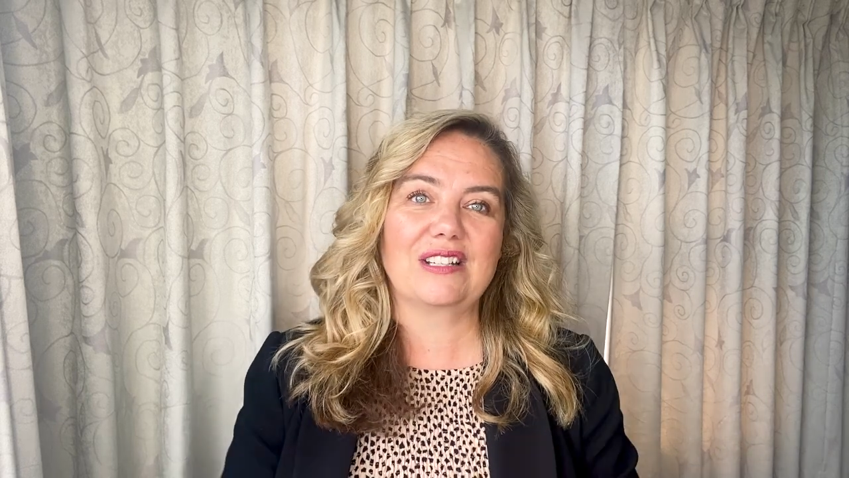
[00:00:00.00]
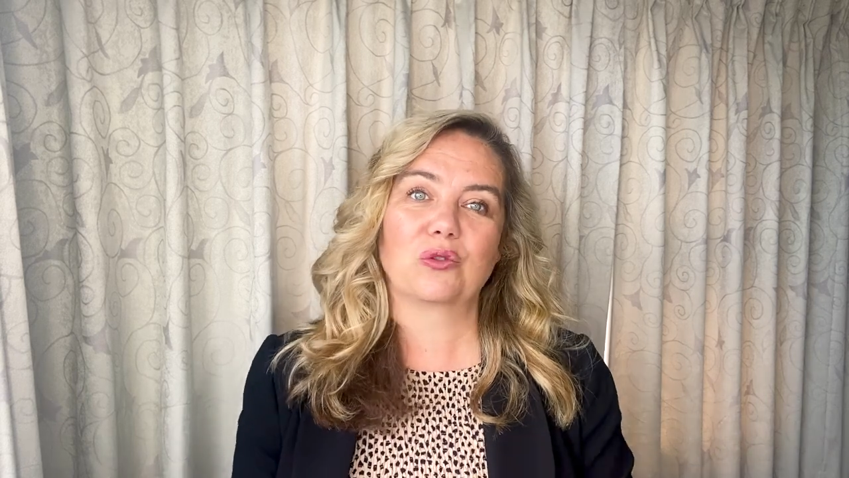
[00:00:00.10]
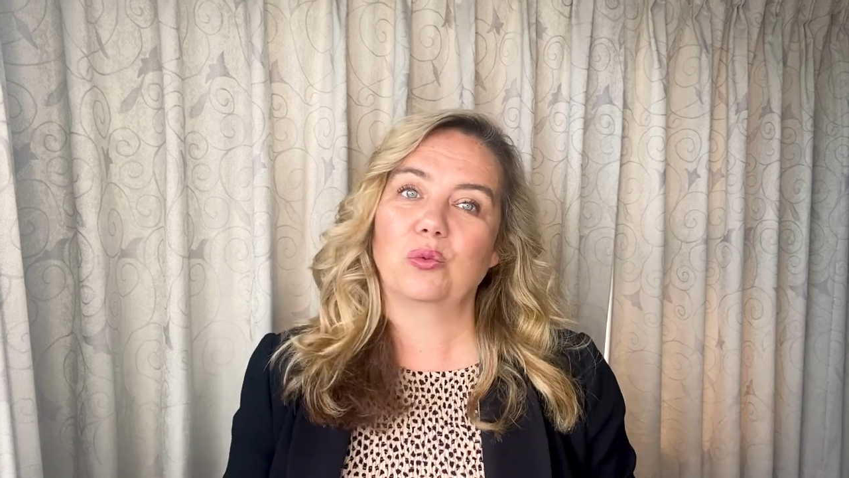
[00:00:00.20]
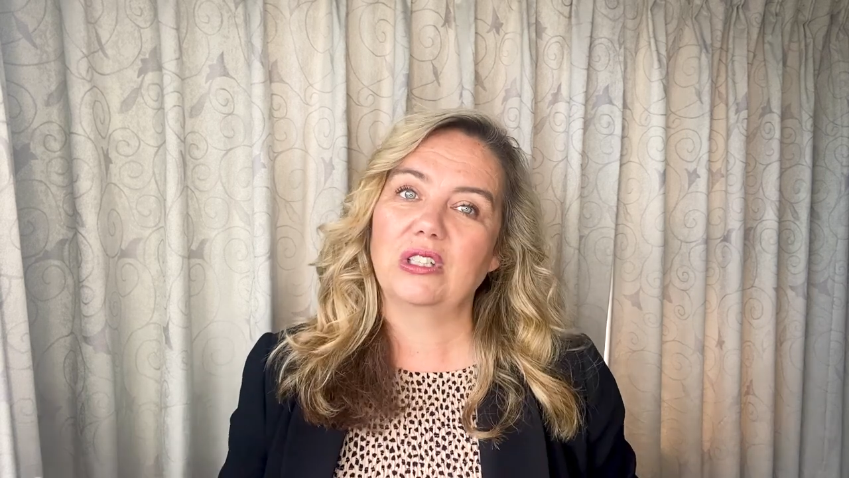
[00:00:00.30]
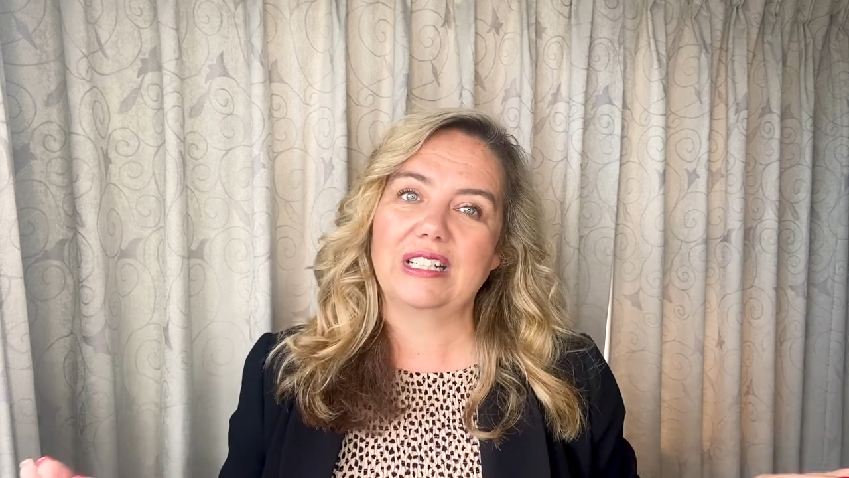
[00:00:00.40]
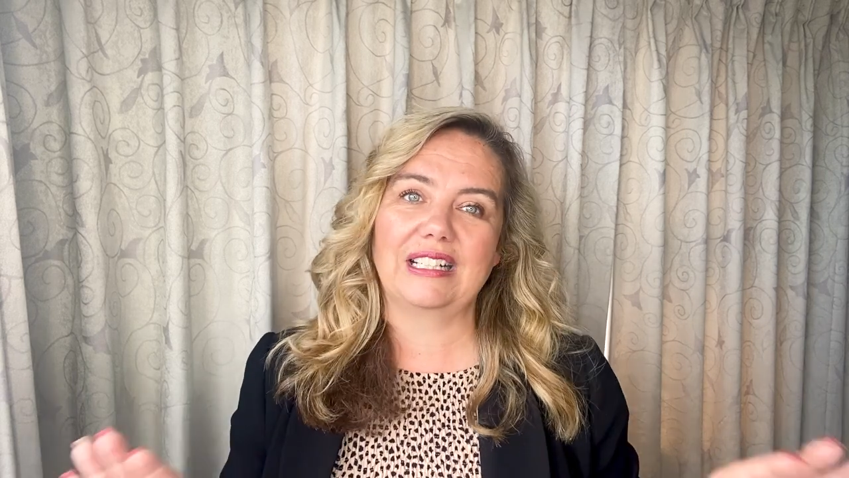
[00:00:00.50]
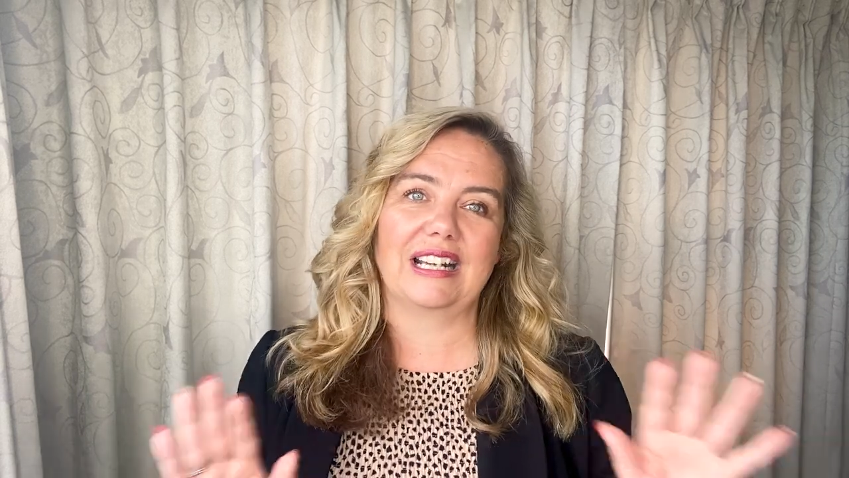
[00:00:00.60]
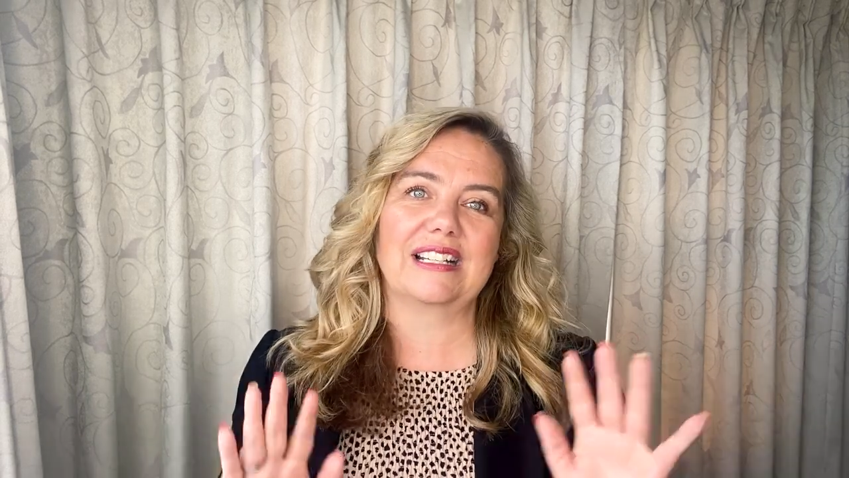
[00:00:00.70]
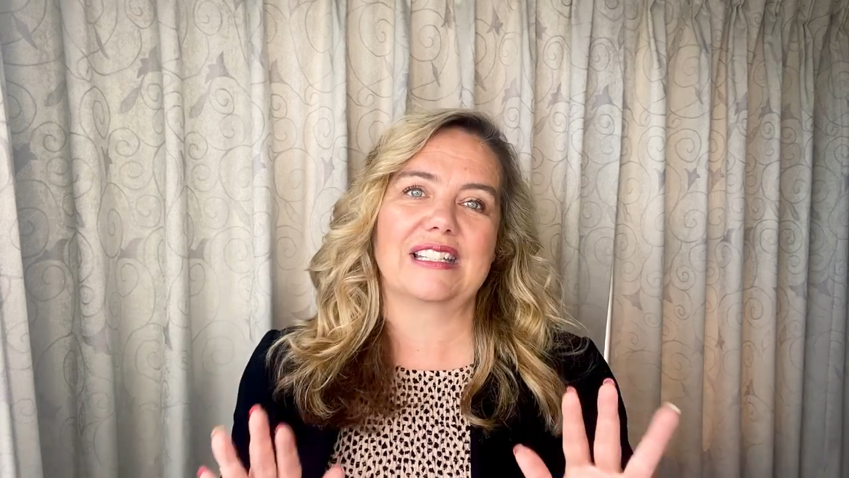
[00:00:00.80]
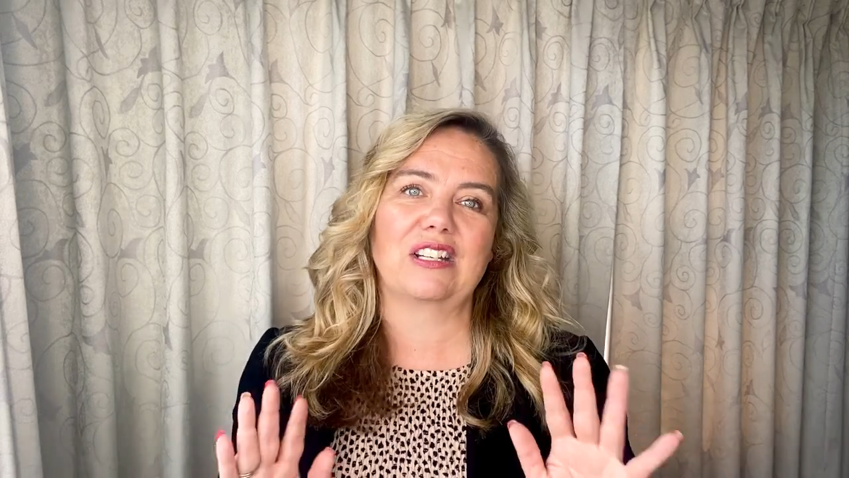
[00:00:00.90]
is really
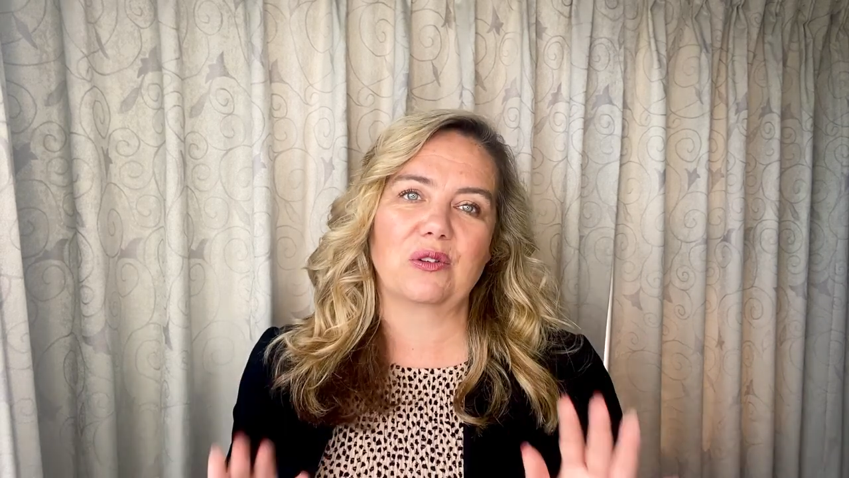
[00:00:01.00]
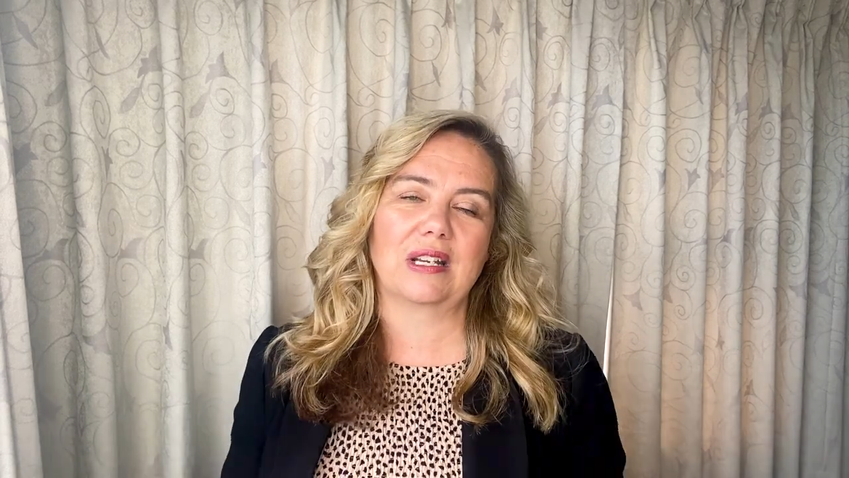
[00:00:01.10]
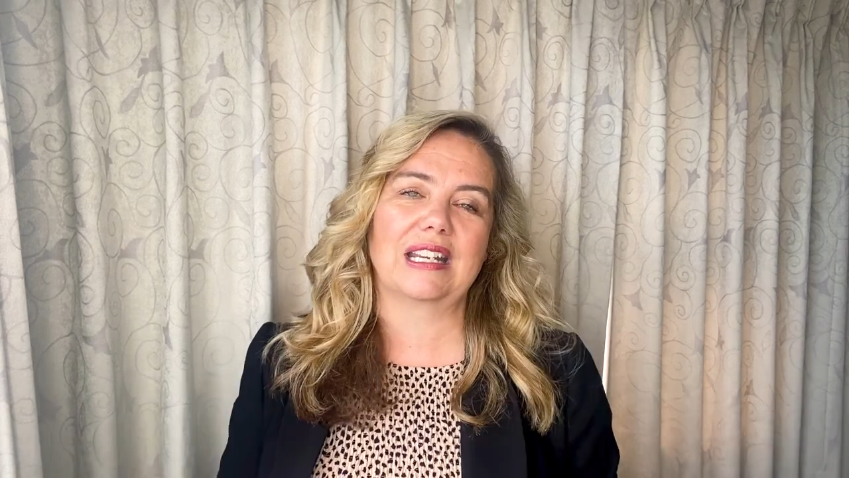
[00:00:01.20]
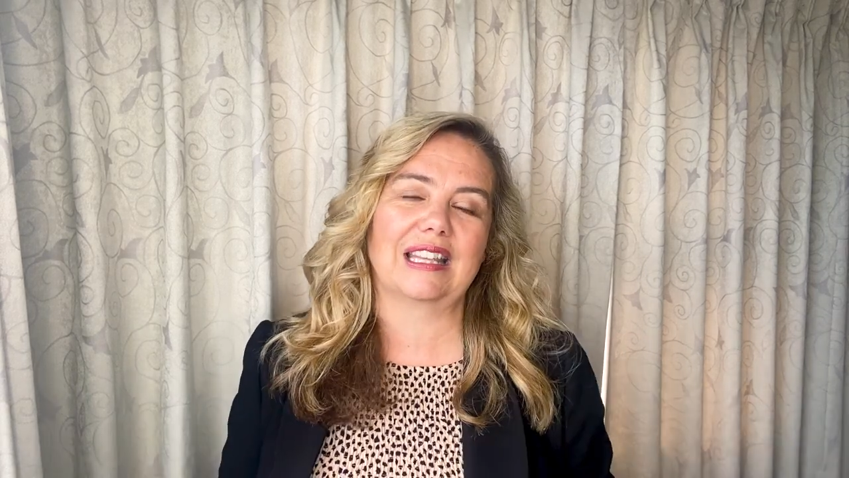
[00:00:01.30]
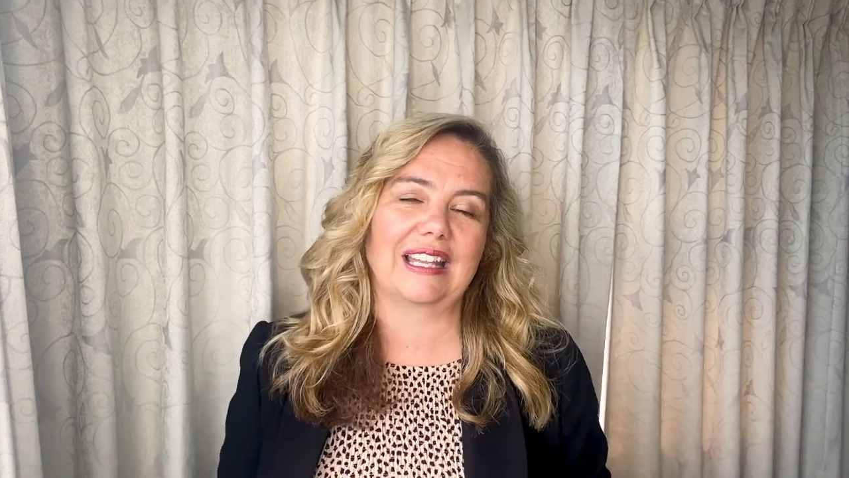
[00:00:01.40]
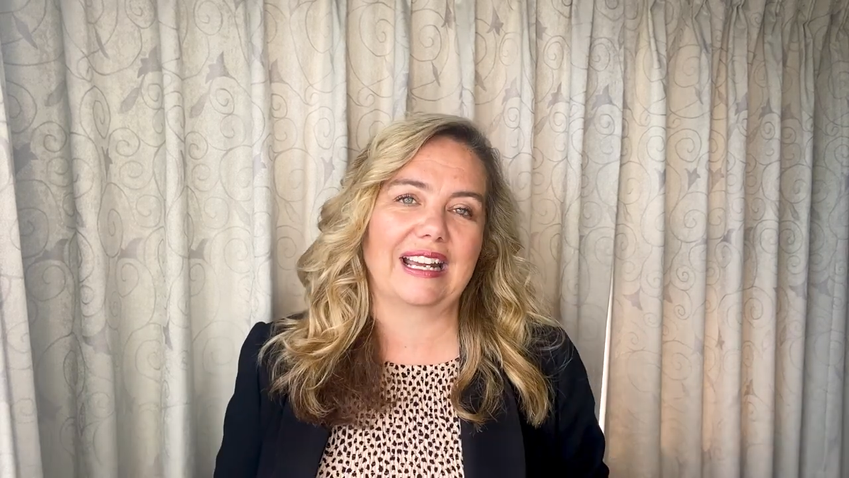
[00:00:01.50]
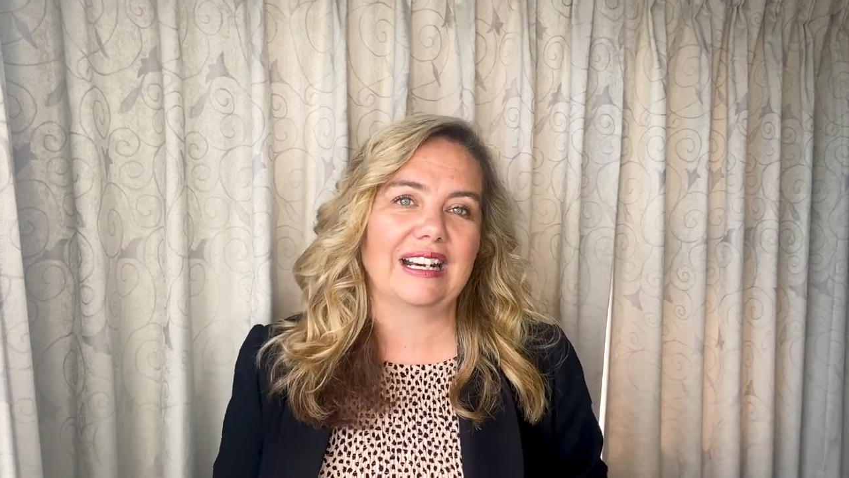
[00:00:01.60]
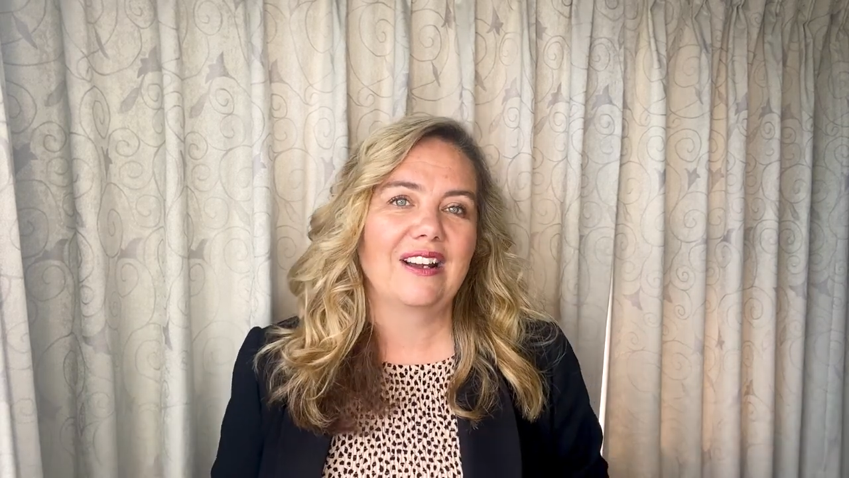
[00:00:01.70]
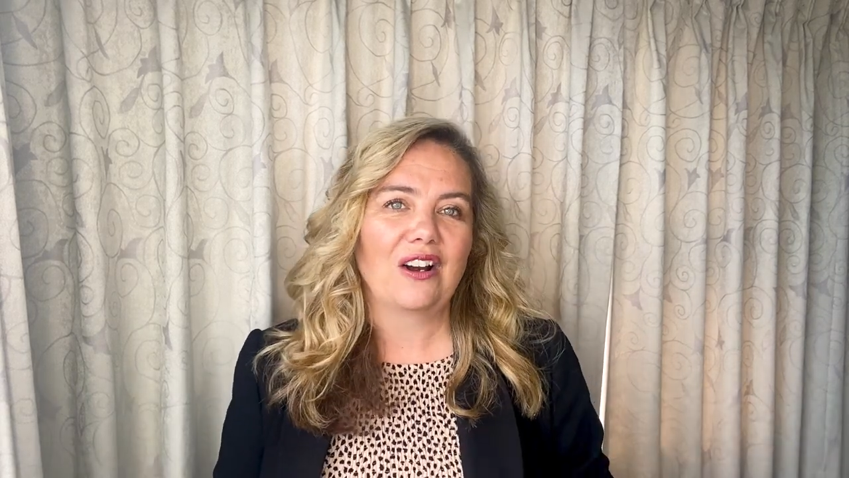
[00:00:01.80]
nice, and you can get that